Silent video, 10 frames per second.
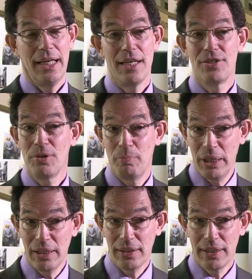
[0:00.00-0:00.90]
is to
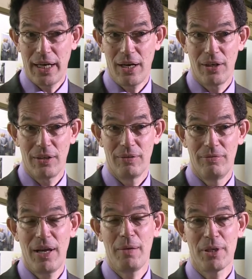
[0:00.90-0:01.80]
build our
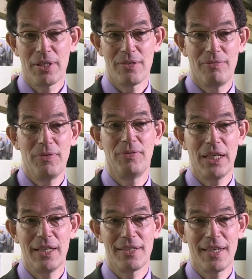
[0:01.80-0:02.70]
famous
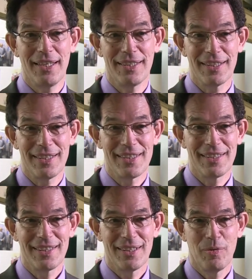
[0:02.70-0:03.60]
15 centers,
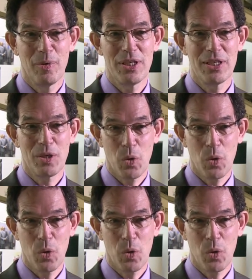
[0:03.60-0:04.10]
which is